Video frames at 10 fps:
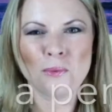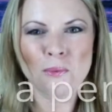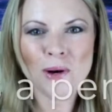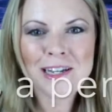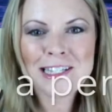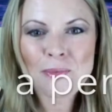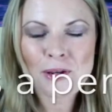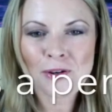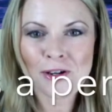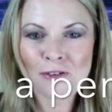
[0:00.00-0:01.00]
what is a
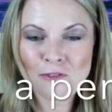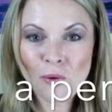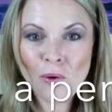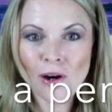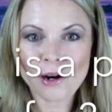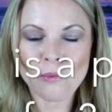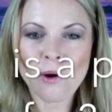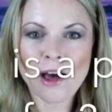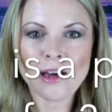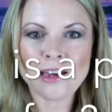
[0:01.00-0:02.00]
period for?
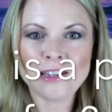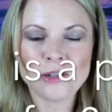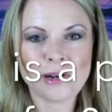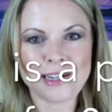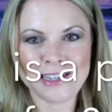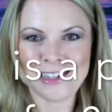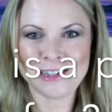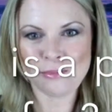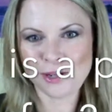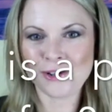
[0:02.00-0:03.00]
Why do I need
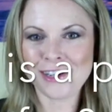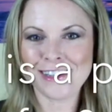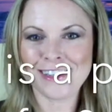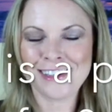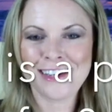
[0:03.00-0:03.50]
a period?